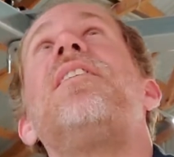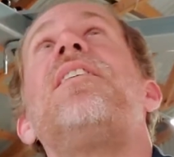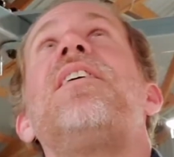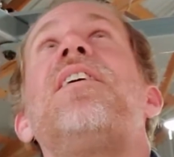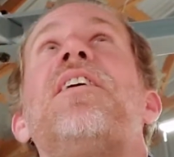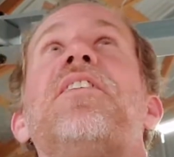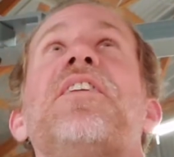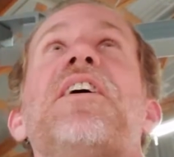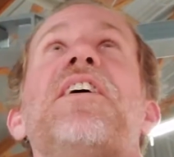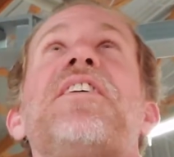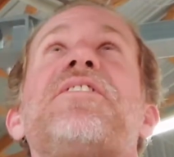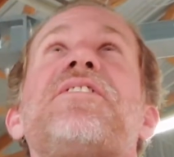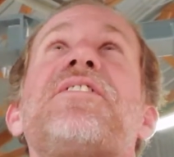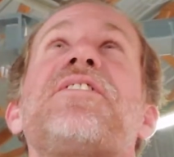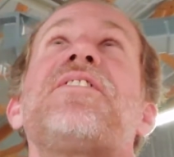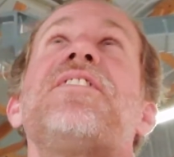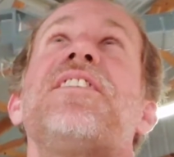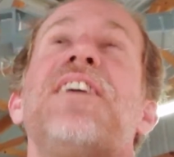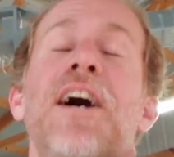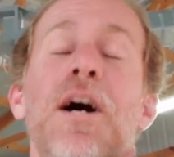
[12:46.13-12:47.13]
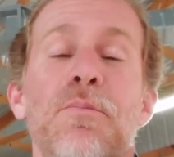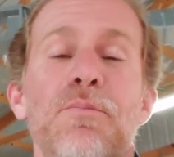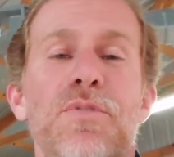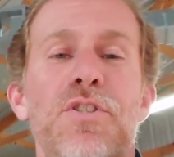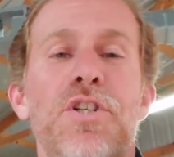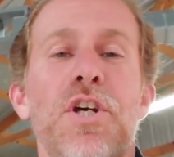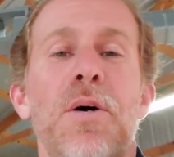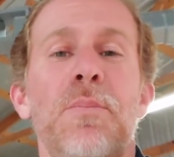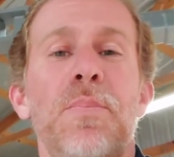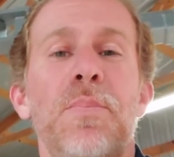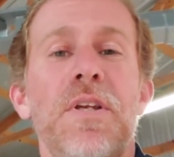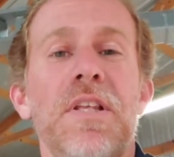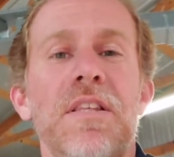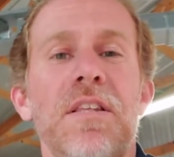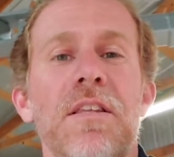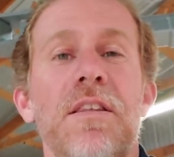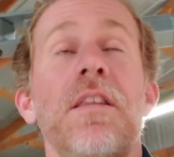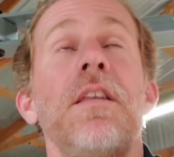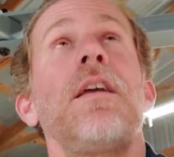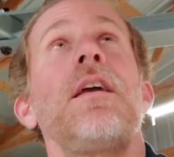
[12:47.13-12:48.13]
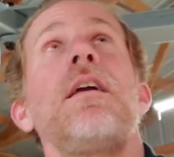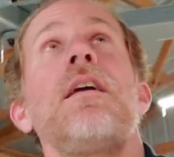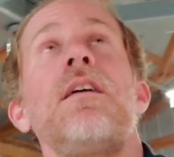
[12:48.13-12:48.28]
unless I'm jumping the thing,